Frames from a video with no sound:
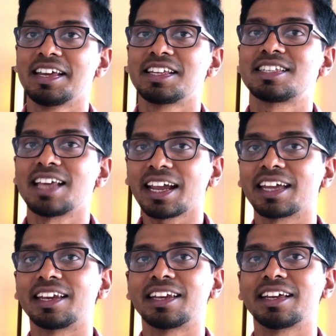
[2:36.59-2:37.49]

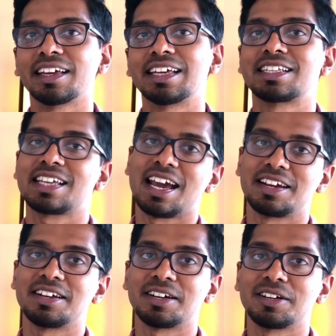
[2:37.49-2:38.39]
Second is
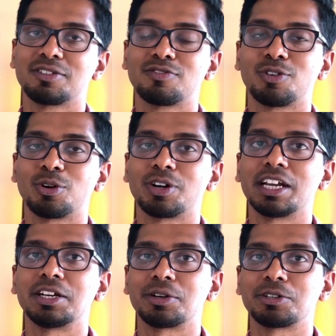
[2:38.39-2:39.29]
Canada for
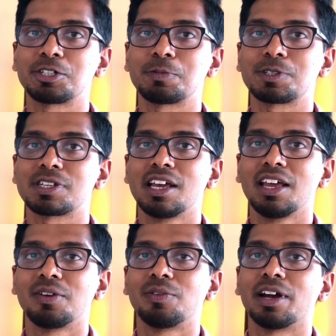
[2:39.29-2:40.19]
internships,
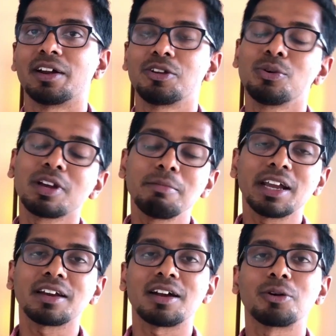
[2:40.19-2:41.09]
where you can
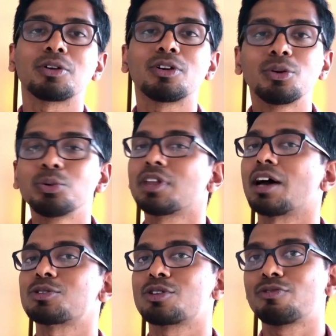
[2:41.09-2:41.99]
make around two
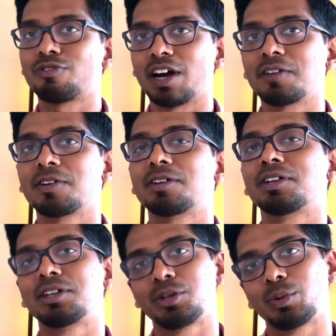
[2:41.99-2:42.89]
thousand five
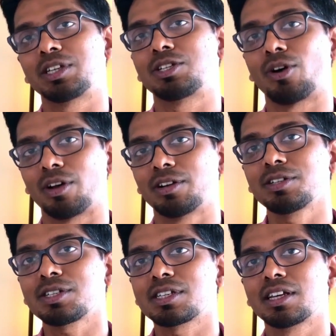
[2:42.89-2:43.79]
hundred US
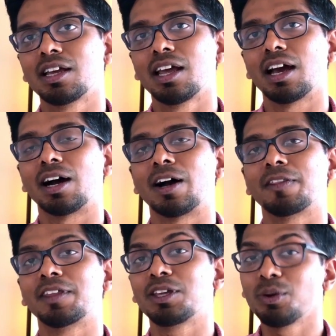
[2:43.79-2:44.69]
dollars.
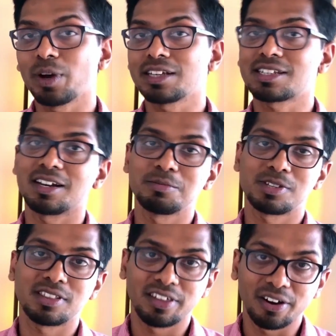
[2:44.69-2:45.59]
Uh, the U S
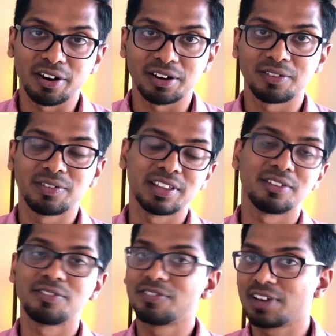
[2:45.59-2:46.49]
comes third with
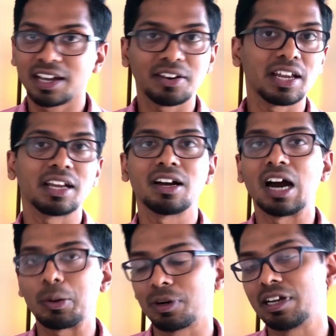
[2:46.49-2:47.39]
a varying
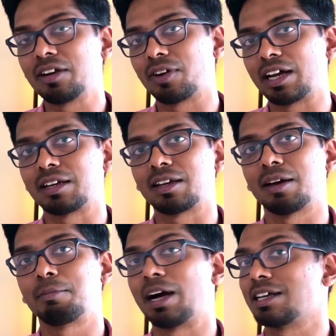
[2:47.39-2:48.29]
hourly rate
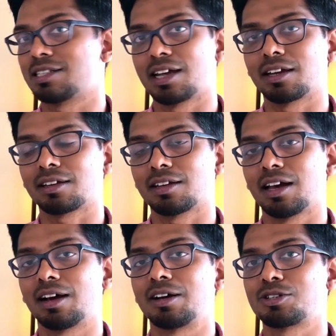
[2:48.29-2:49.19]
uh, by state.
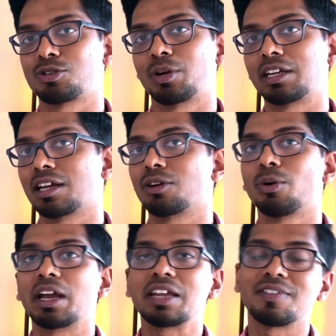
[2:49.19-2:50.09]
Uh, so it can
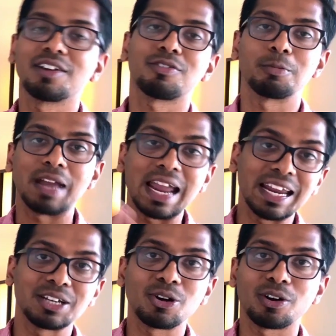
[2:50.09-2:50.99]
go anywhere from
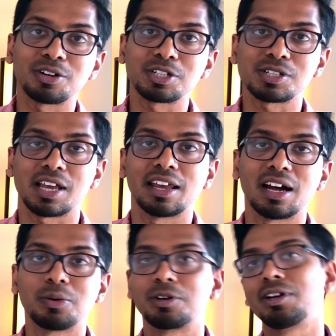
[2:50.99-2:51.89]
eight dollars an
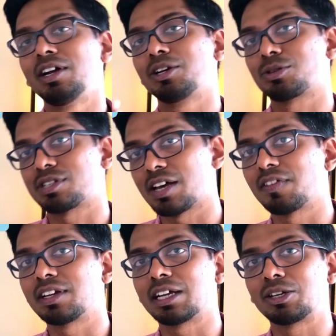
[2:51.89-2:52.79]
hour to
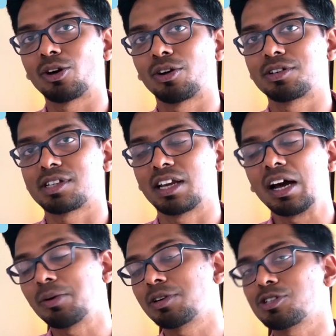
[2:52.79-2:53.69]
seventeen dollars an
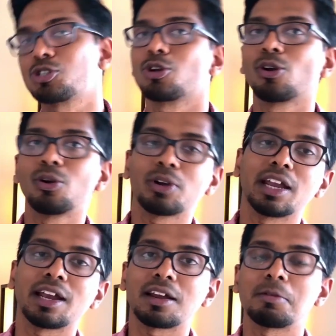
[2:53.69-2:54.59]
hour. So you're
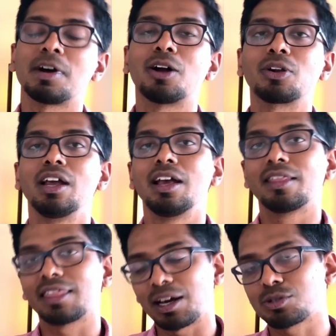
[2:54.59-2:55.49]
looking at about one
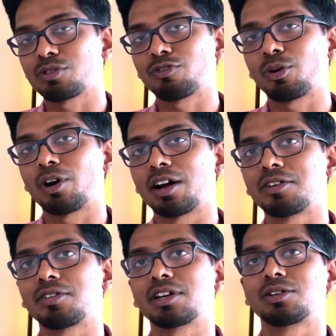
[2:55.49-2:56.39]
thousand four
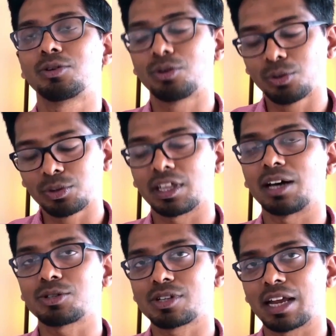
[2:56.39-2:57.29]
hundred dollars to two
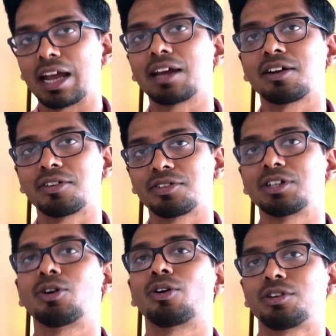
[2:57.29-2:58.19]
thousand eight
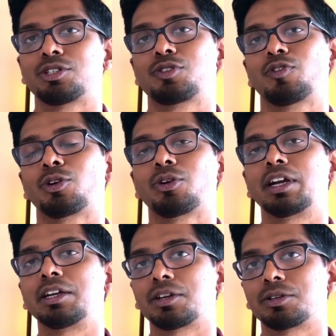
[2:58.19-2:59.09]
hundred dollars for your
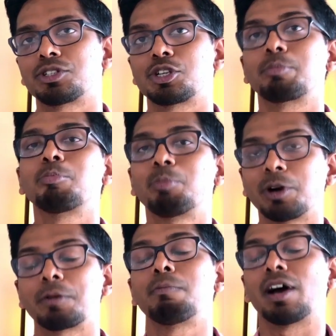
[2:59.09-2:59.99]
internship
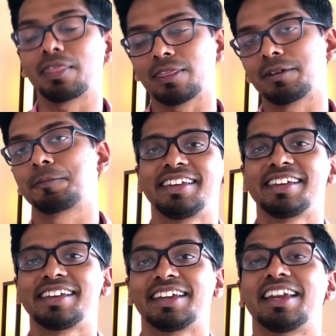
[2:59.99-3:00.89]
per month.
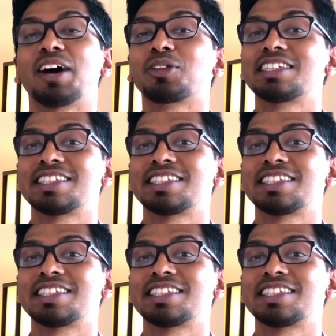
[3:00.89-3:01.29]
Now the